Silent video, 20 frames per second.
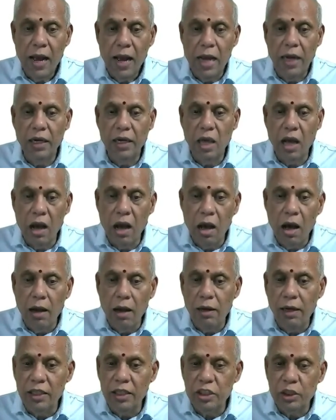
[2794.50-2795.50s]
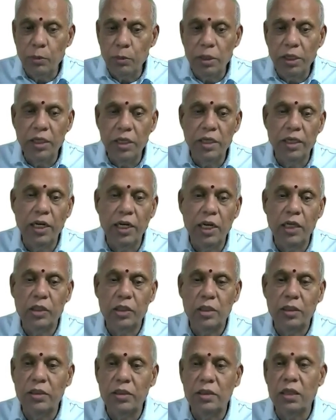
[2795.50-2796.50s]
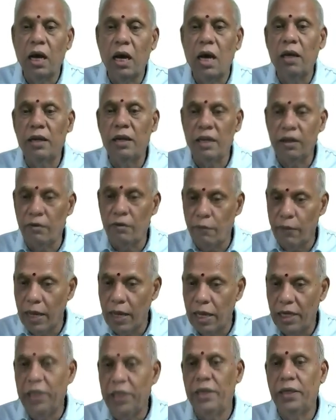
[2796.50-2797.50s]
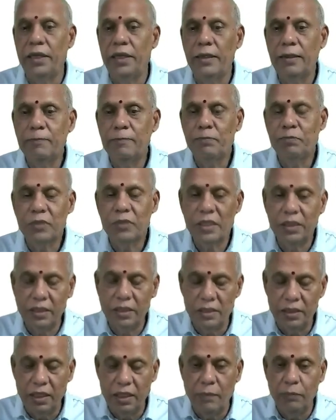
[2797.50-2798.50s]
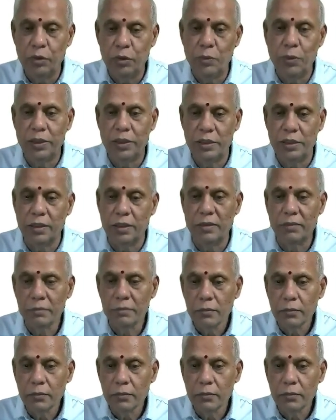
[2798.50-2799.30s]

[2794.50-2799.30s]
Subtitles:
and all asymmetric relations are invalid. This is the observation.